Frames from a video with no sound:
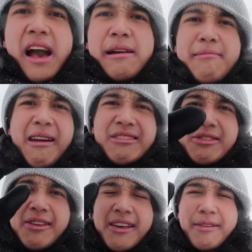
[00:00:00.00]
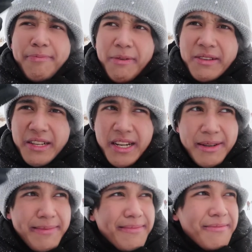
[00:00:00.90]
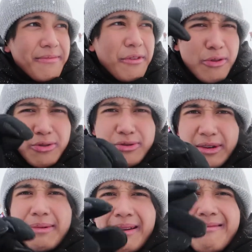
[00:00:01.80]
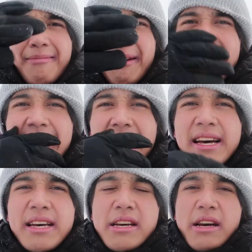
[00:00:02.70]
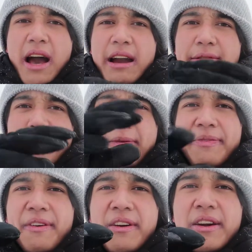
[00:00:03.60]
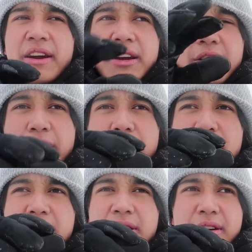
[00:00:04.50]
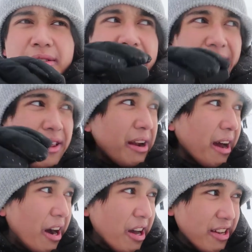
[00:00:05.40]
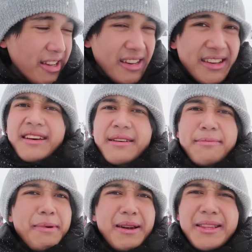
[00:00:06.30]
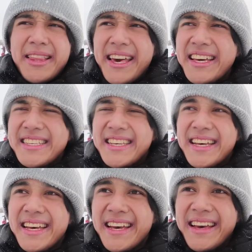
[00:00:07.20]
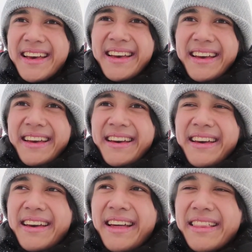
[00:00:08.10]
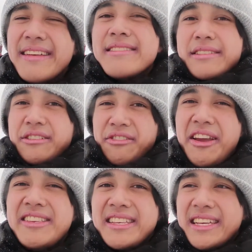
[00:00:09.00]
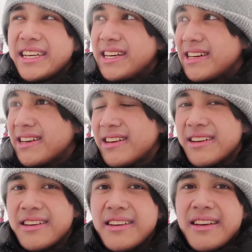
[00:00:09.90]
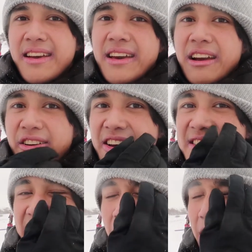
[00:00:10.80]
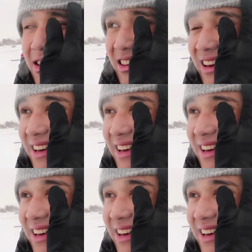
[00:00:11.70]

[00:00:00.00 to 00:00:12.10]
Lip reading: I'm actually that person na gusto sa malamig na I prefer cold rather than hot. But this is crazy. Crazy cold.